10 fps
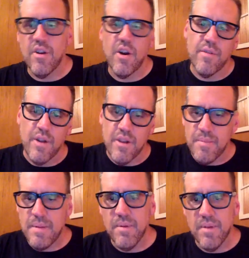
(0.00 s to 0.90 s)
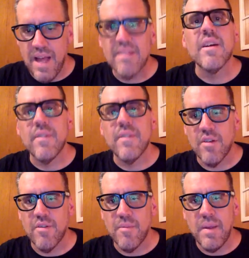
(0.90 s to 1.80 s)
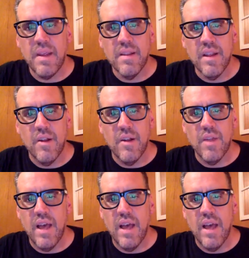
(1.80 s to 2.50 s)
hard for other people. That stuff is hard for me. You know,